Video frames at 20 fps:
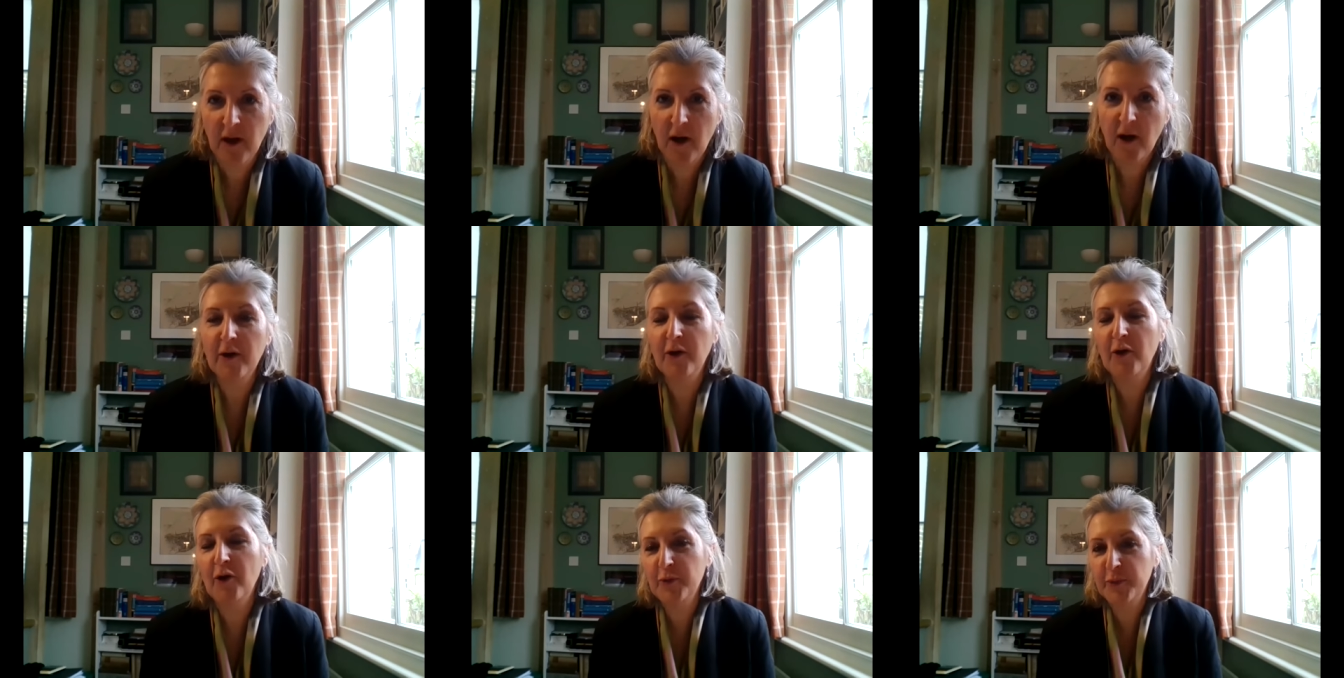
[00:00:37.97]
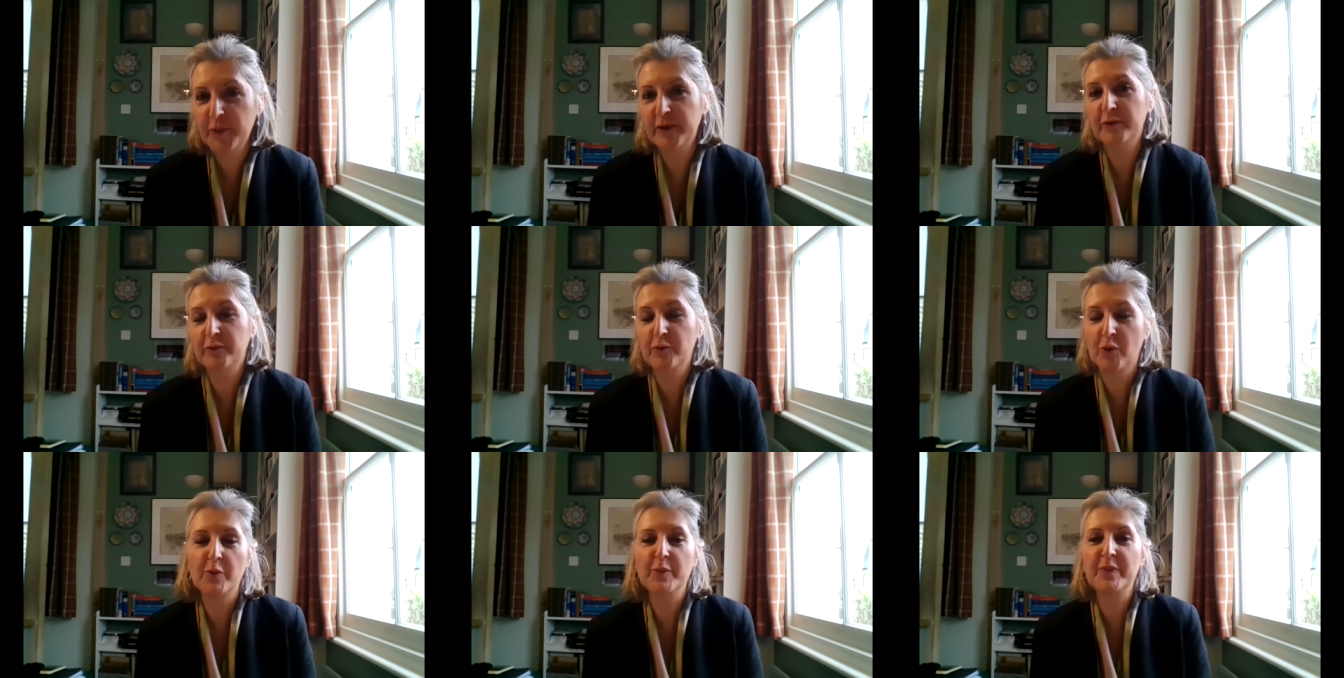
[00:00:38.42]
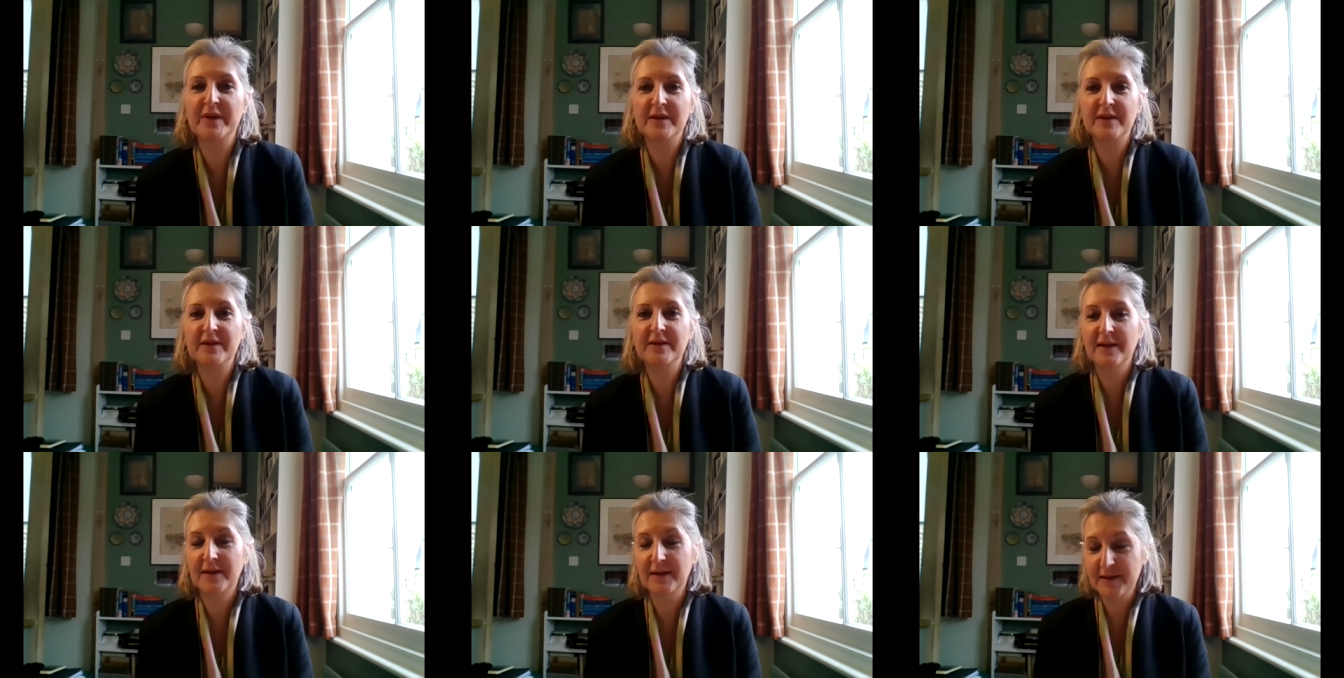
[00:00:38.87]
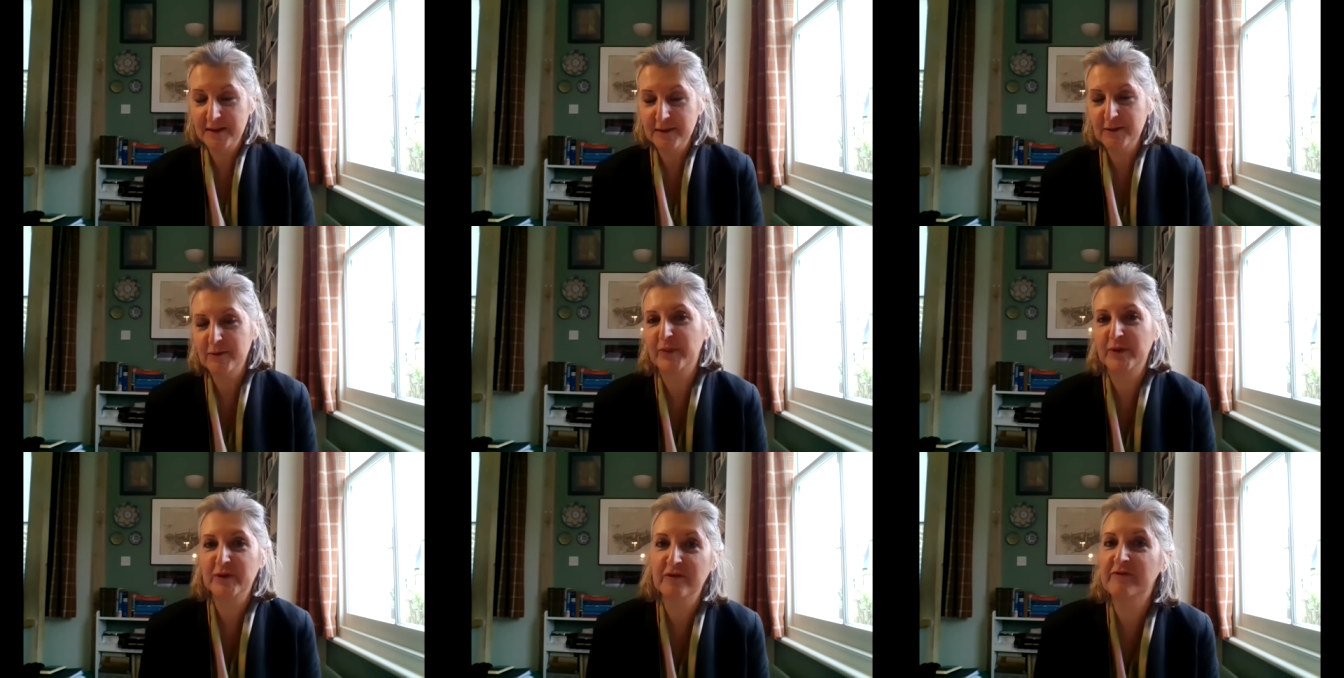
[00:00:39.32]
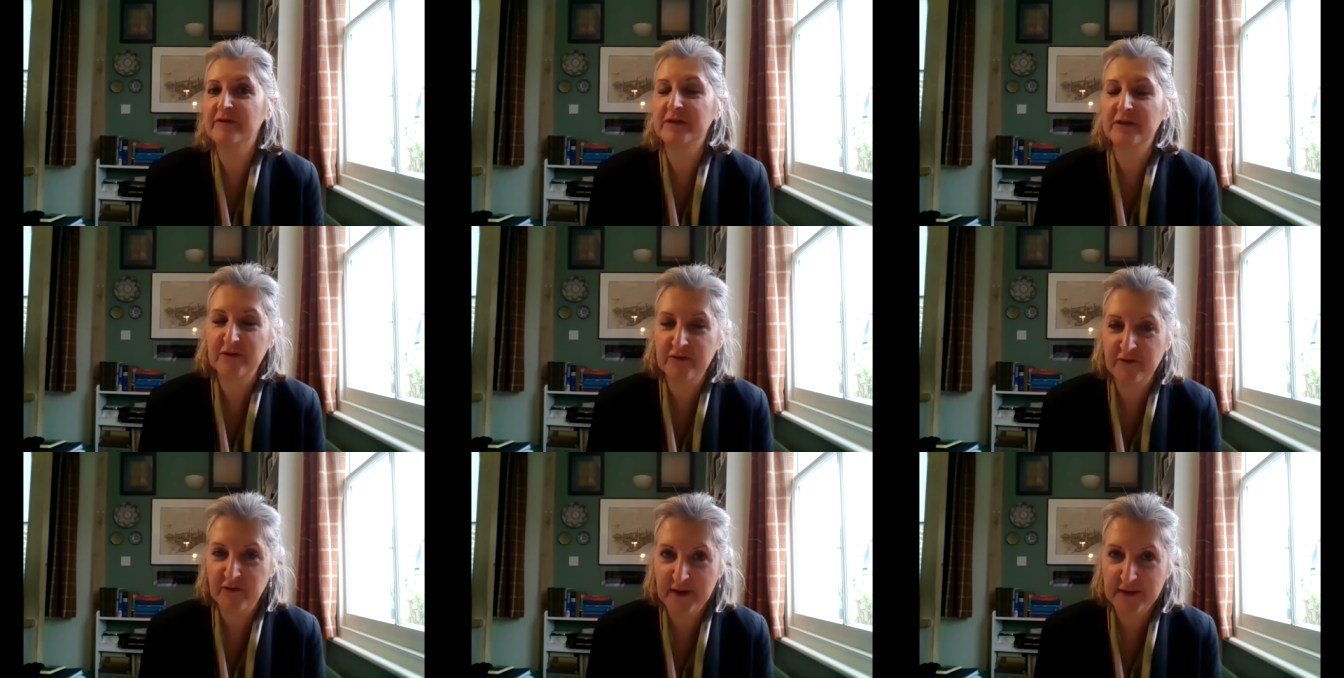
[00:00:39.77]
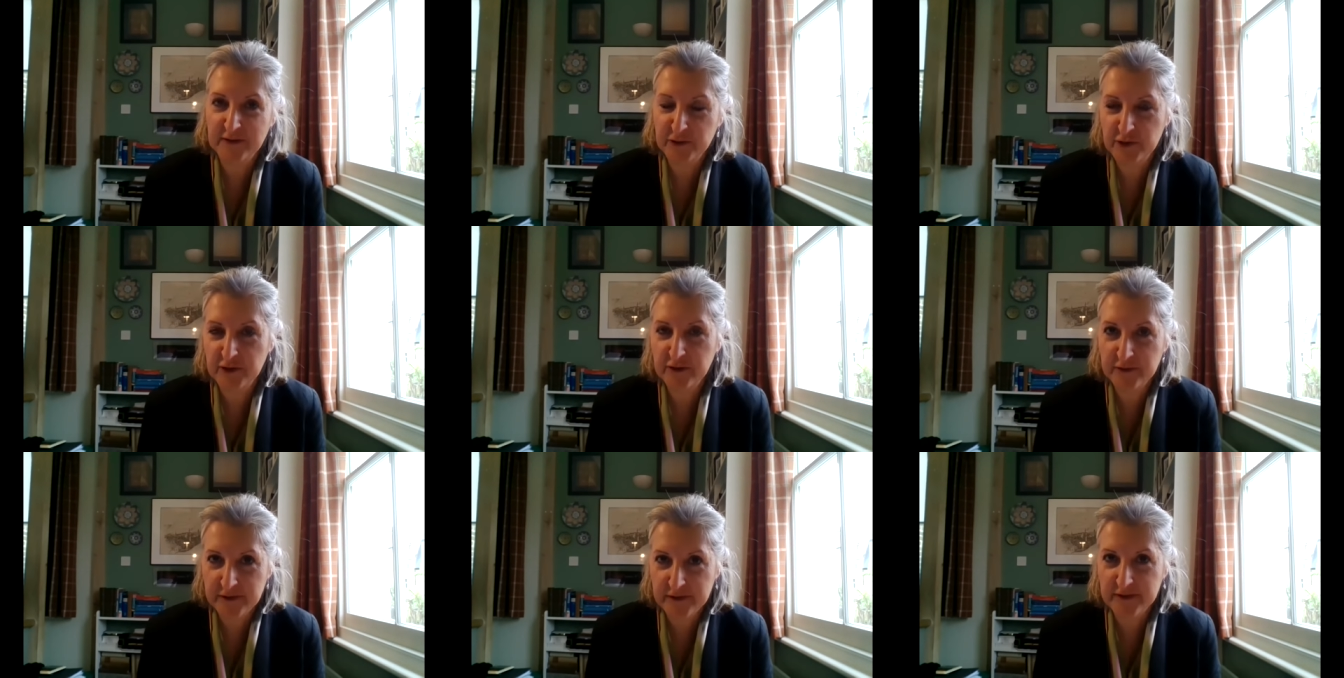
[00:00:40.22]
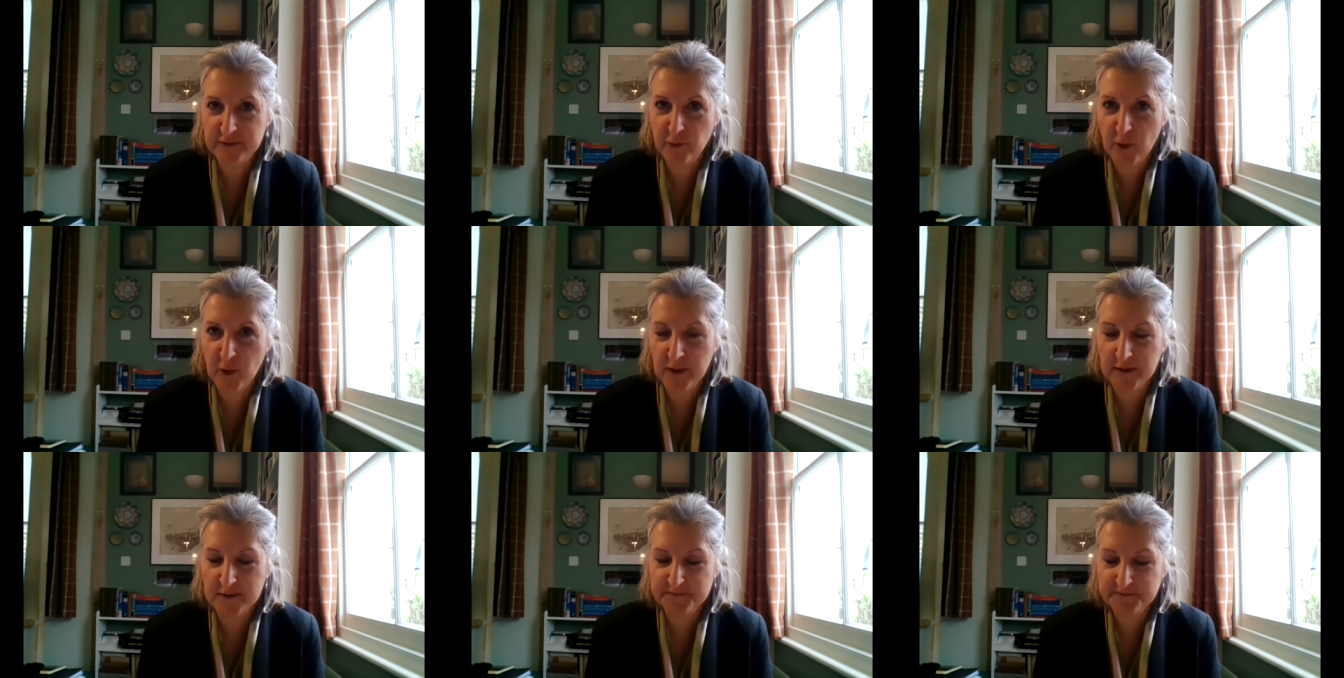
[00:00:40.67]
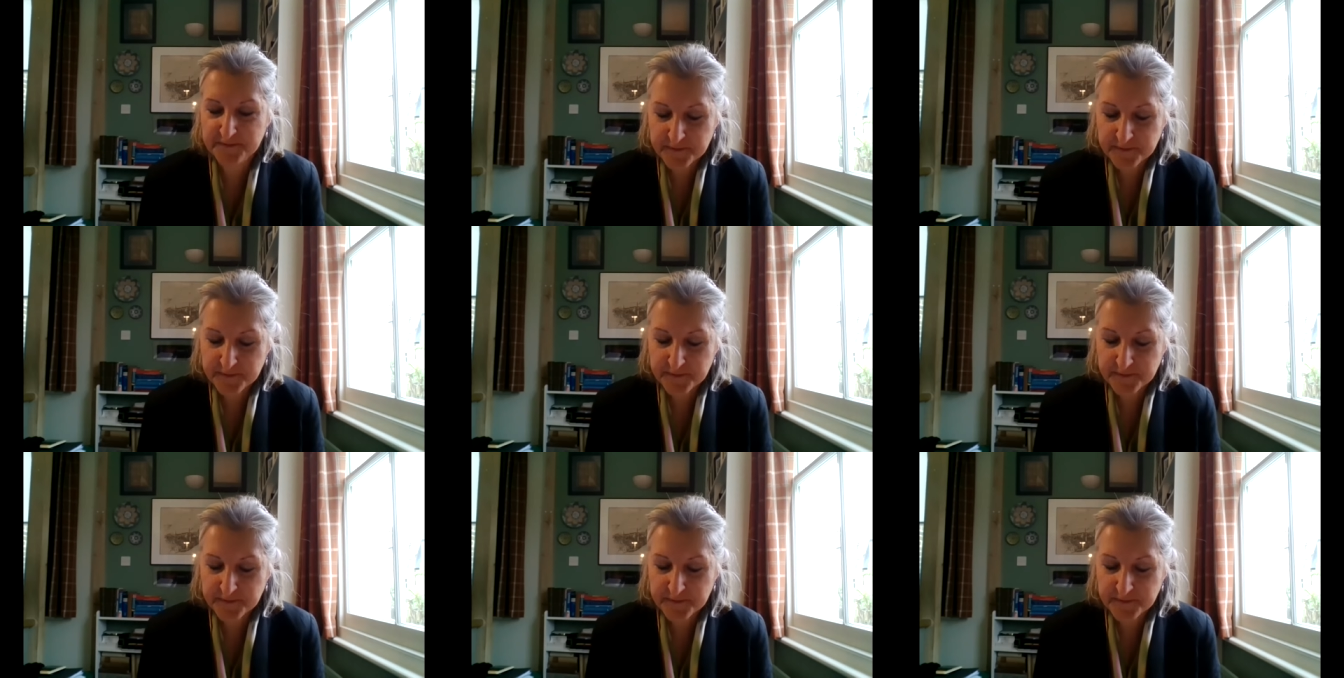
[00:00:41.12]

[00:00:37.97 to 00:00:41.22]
I hope it will be a little bit of an adventure as well.